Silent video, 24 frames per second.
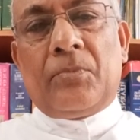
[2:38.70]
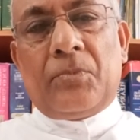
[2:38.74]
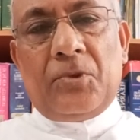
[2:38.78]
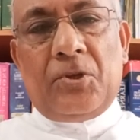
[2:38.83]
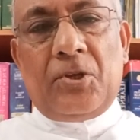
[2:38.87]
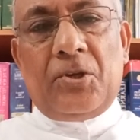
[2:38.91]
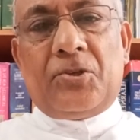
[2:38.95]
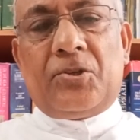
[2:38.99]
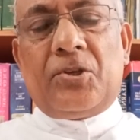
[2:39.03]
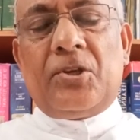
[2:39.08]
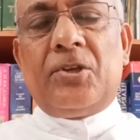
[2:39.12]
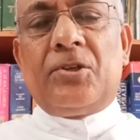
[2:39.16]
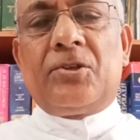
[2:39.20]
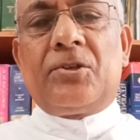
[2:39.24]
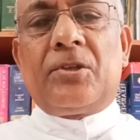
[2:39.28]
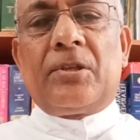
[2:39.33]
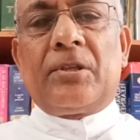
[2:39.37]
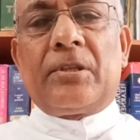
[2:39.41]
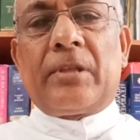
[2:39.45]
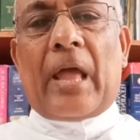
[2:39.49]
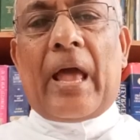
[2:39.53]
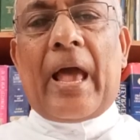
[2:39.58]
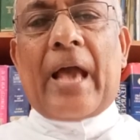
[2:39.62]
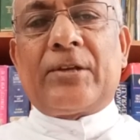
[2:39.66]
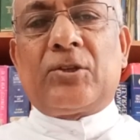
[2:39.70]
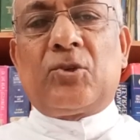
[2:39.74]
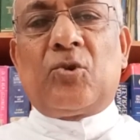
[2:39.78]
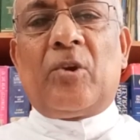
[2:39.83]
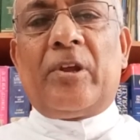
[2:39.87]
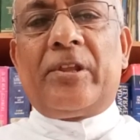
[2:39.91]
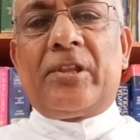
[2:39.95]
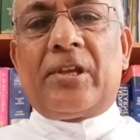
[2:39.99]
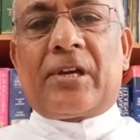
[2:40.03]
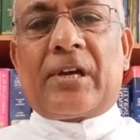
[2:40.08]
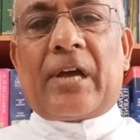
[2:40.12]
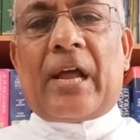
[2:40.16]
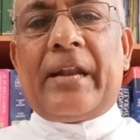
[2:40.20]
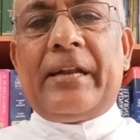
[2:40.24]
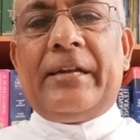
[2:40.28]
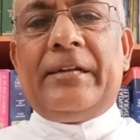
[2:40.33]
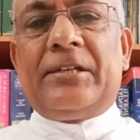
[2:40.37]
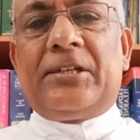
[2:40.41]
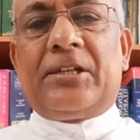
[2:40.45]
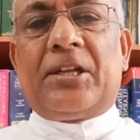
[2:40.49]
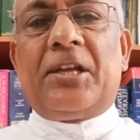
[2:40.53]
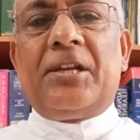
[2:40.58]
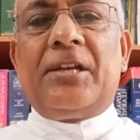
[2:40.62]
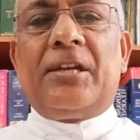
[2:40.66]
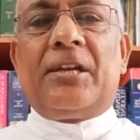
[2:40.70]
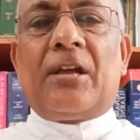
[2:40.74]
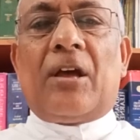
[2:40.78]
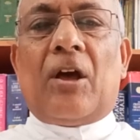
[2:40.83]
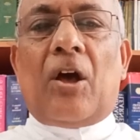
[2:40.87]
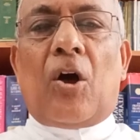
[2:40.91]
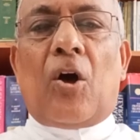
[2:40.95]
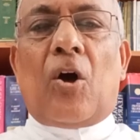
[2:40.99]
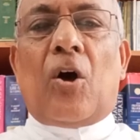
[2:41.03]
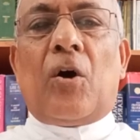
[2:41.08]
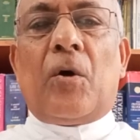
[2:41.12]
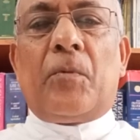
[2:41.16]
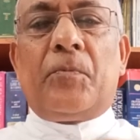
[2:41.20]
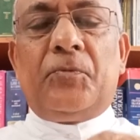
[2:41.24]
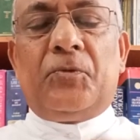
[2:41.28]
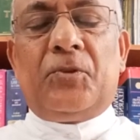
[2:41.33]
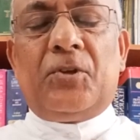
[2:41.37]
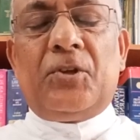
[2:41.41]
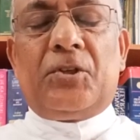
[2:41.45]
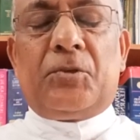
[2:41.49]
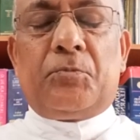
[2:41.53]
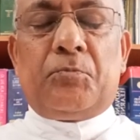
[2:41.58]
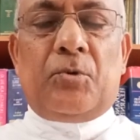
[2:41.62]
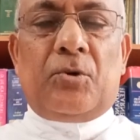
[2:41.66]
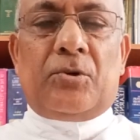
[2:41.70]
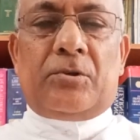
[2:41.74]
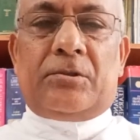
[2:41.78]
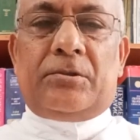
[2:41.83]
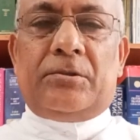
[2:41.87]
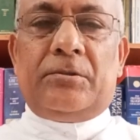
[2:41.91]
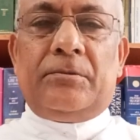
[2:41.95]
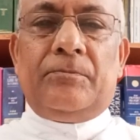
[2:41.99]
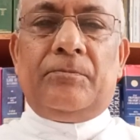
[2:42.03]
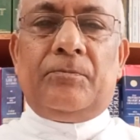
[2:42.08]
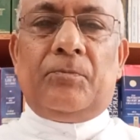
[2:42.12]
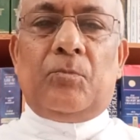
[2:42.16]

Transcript: This is actually the content of this book